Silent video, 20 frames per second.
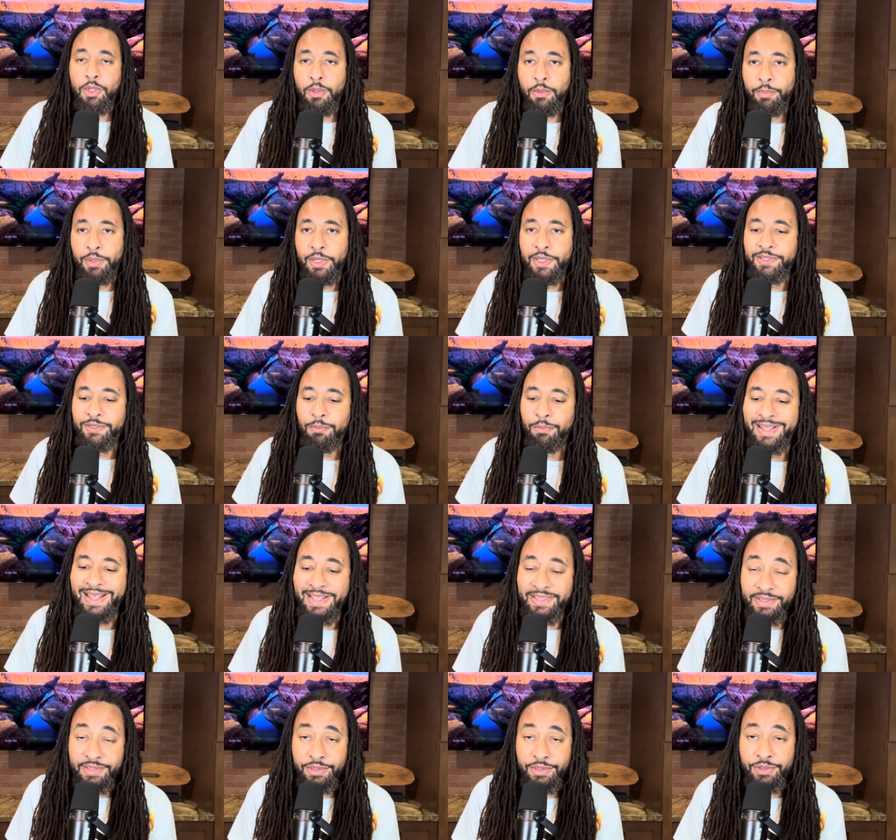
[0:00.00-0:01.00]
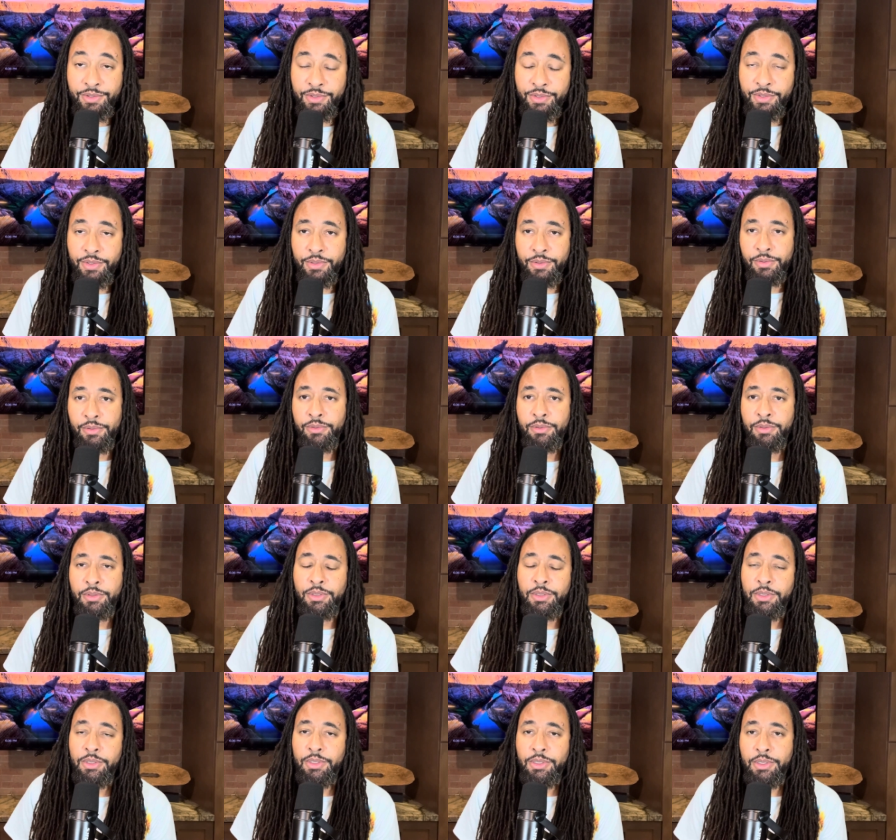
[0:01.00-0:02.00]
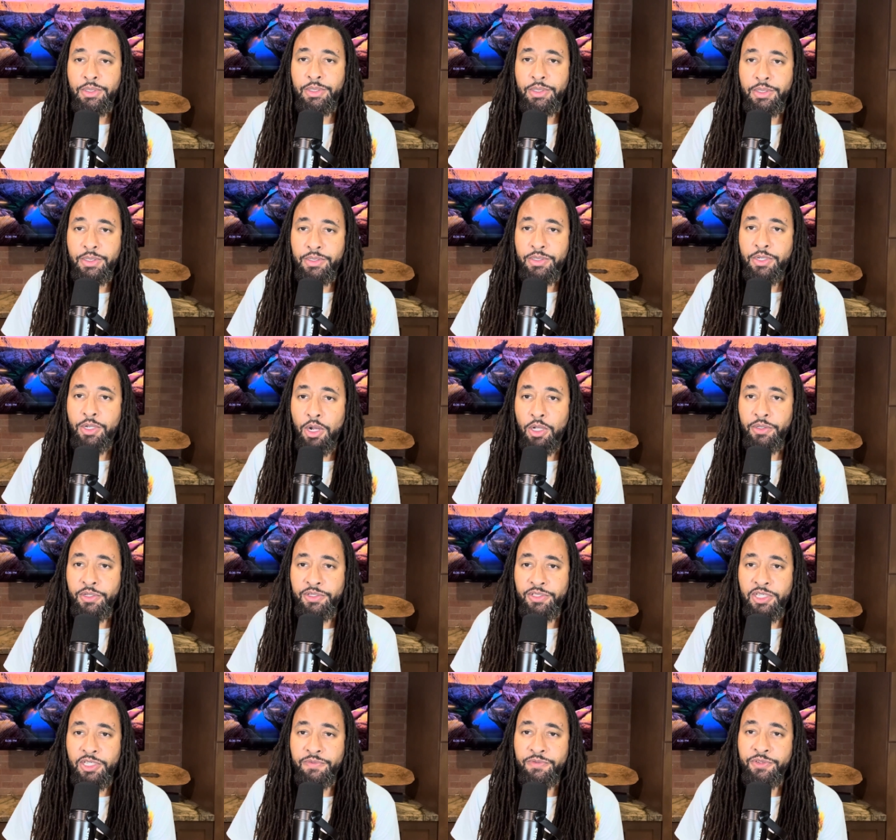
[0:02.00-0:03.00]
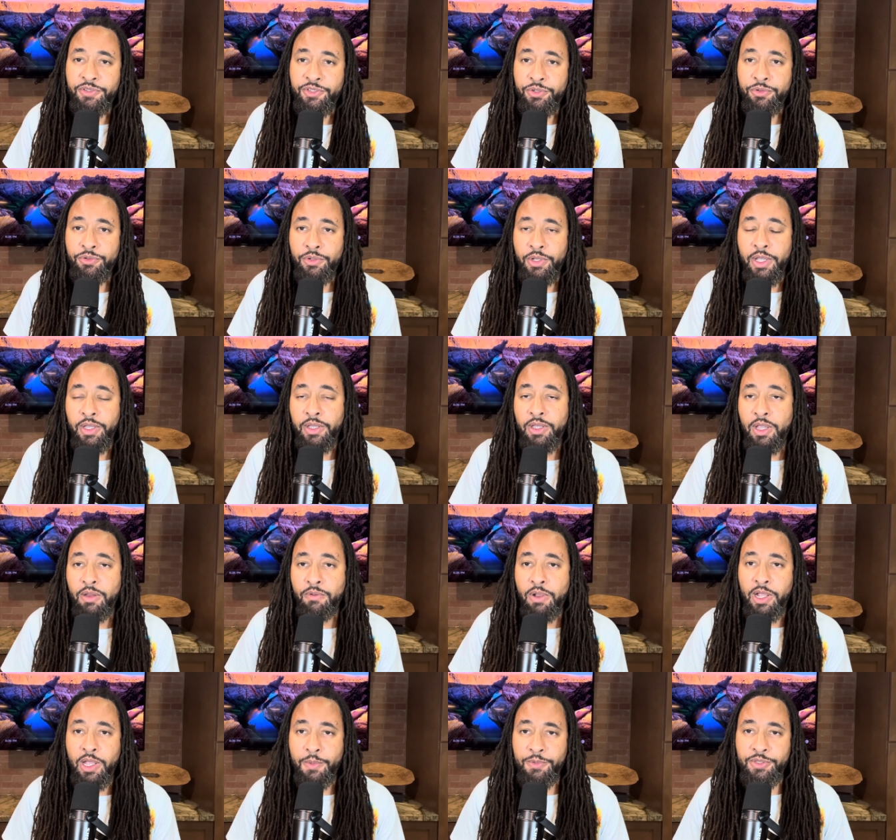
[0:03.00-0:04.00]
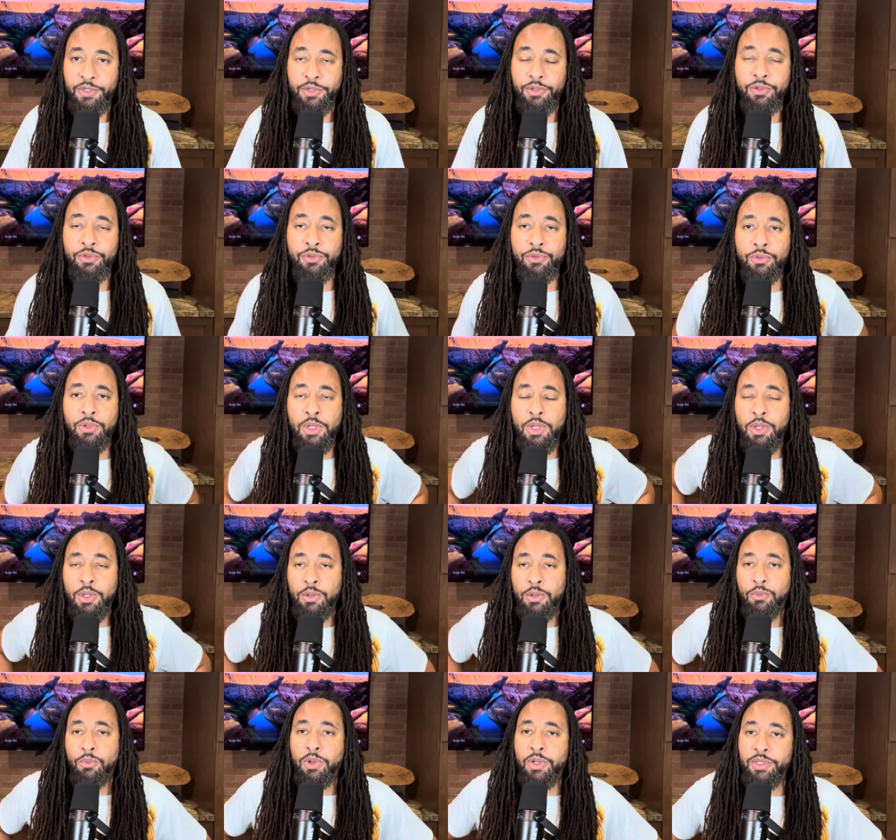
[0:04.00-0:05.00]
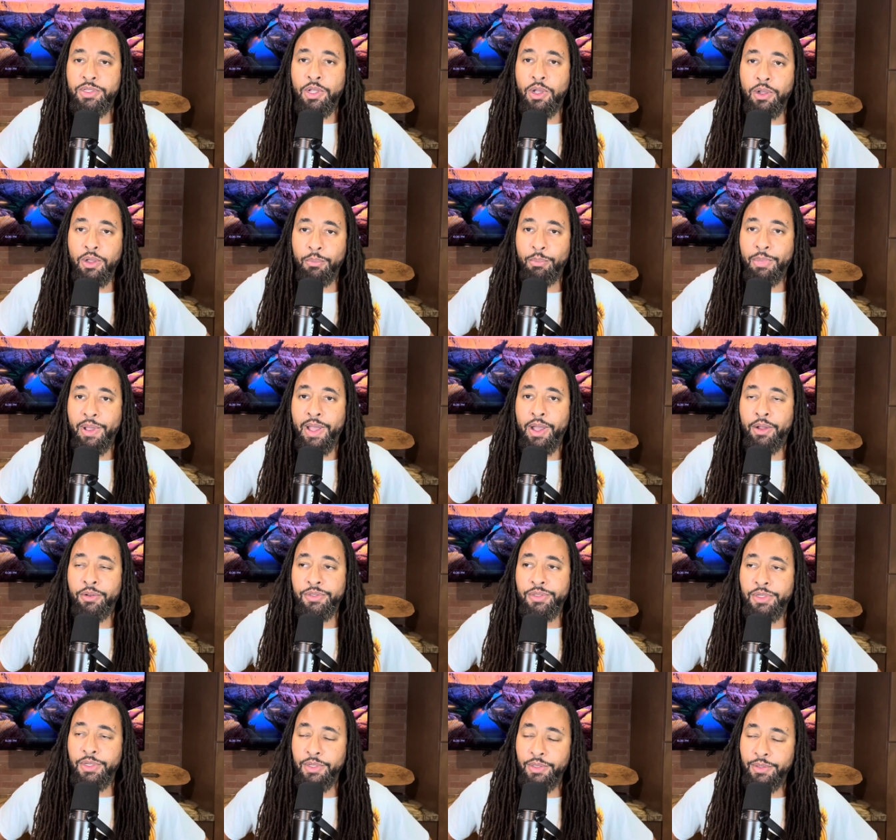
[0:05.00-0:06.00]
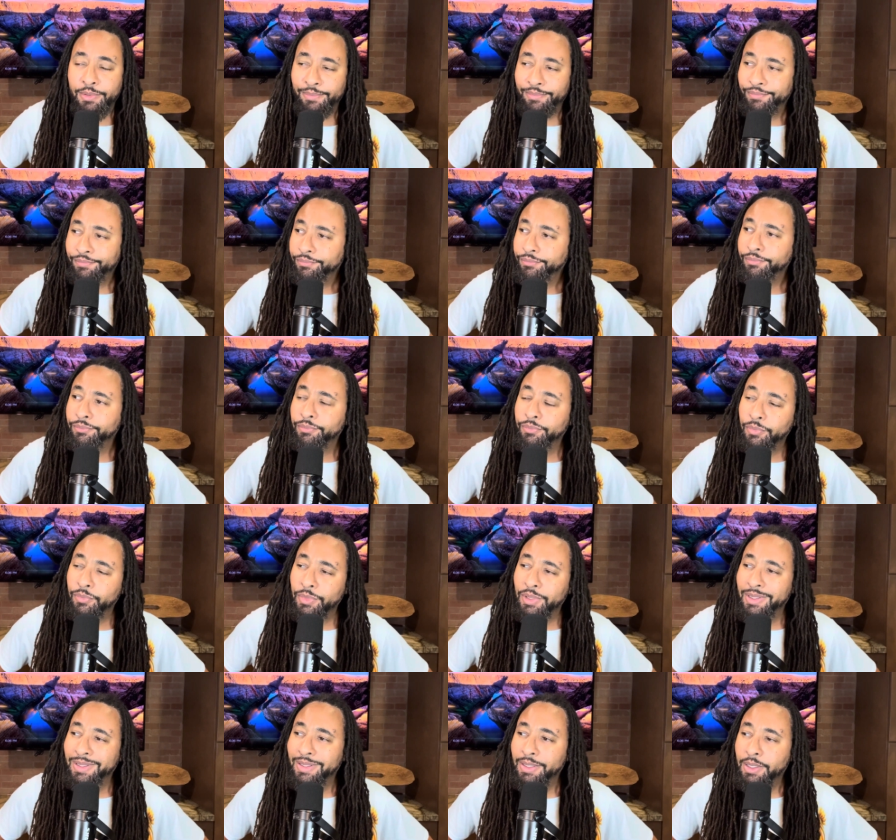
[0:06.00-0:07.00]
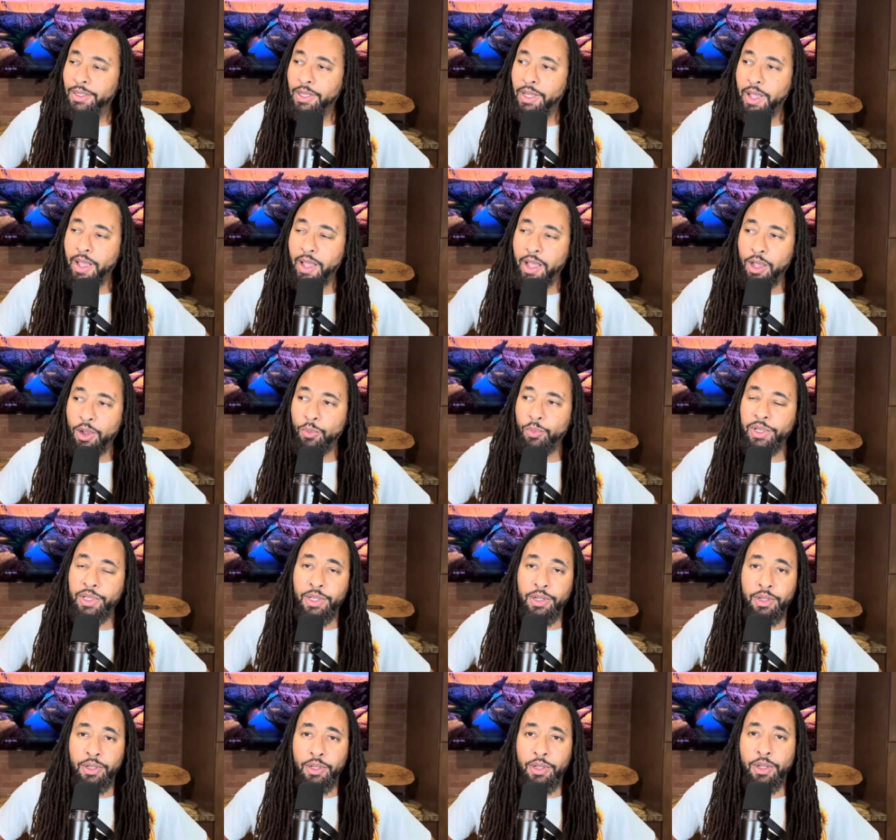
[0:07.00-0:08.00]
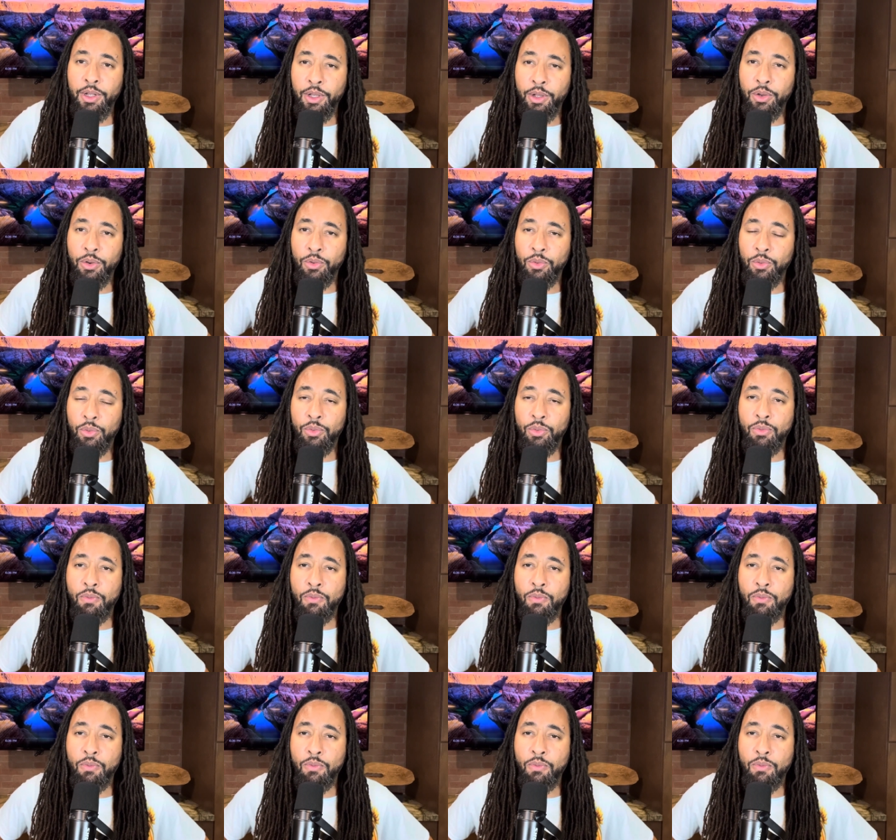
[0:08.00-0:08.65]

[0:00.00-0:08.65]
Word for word: Peace and blessings. It is Carly Stevens Jr., aka Rakim Sekou. want to talk about how we can know